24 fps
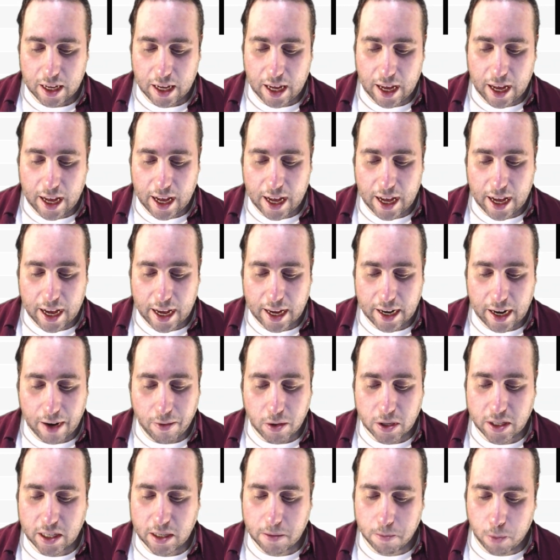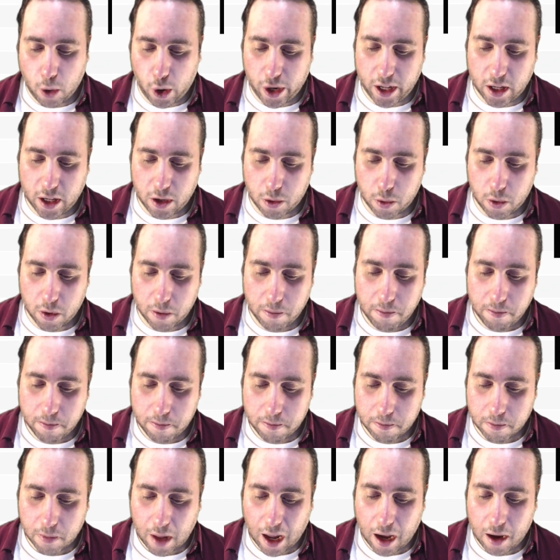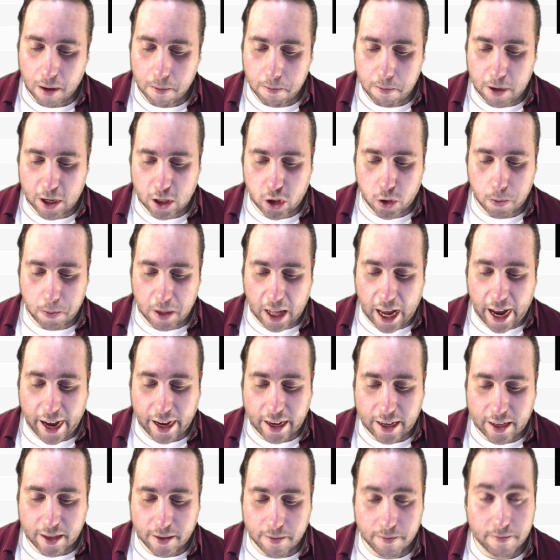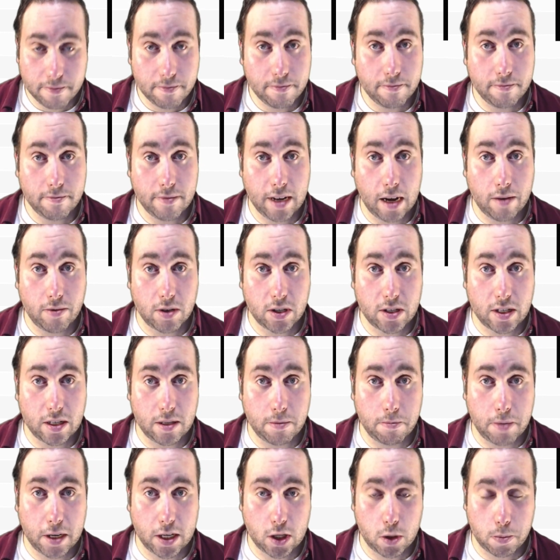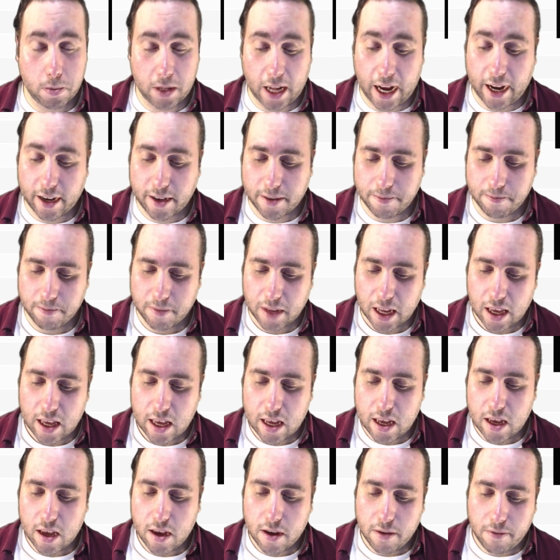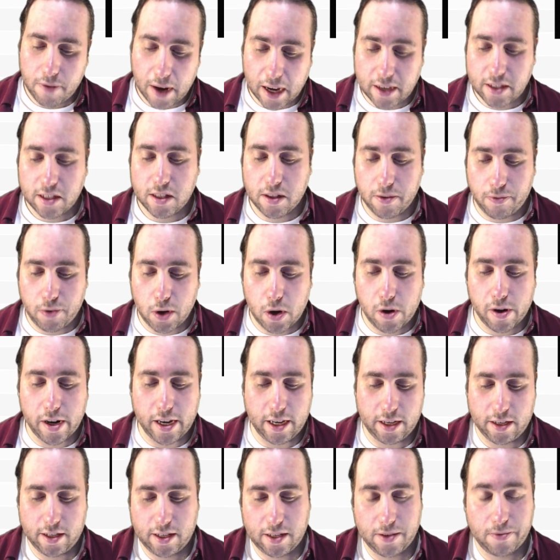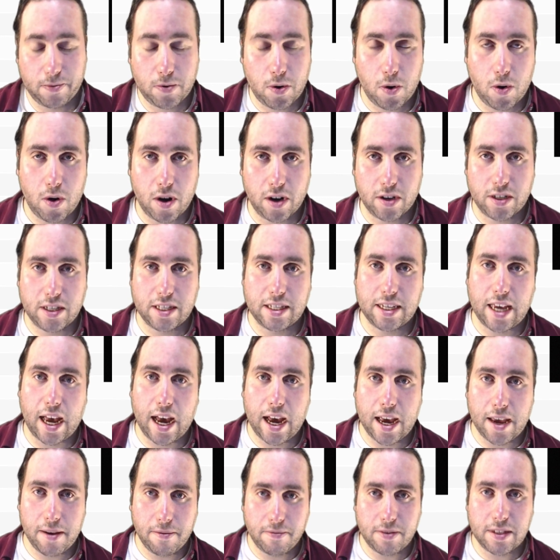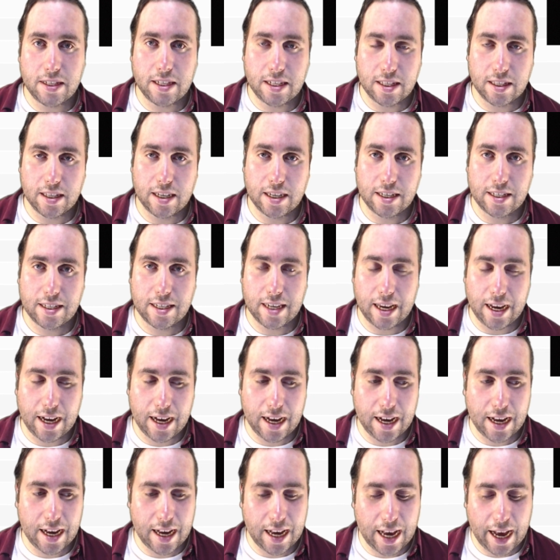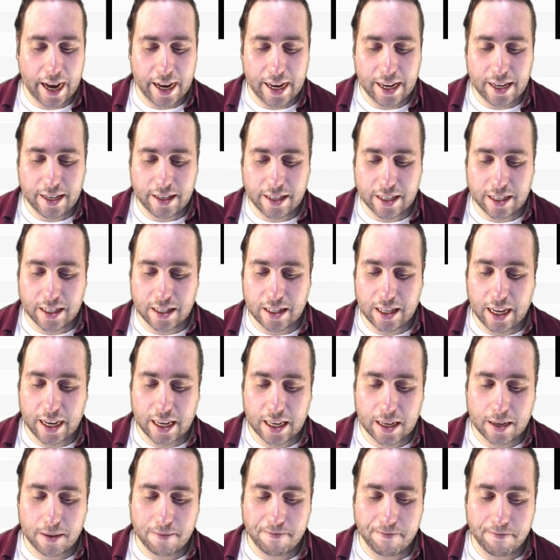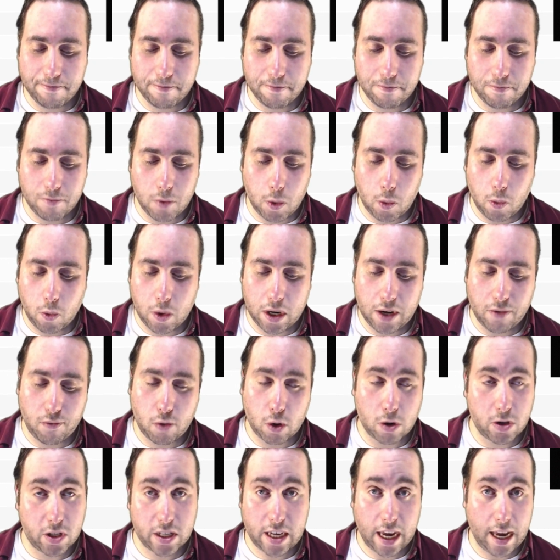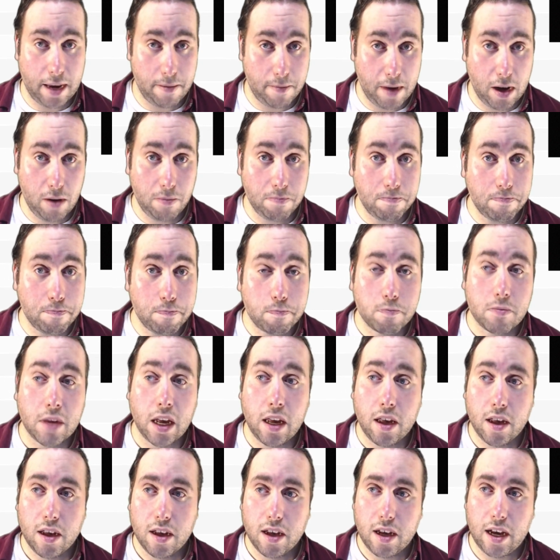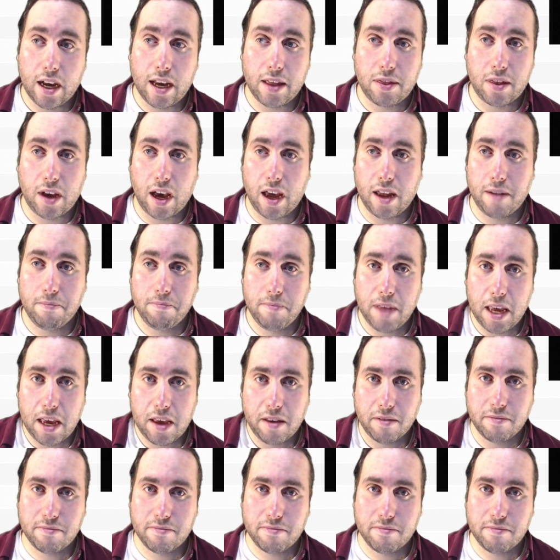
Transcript: Never seen Boiler Room. Pitch Black, never seen Pitch Black. Fast and the Furious, of course I've seen this. I didn't like it when it first came out. I thought, meh,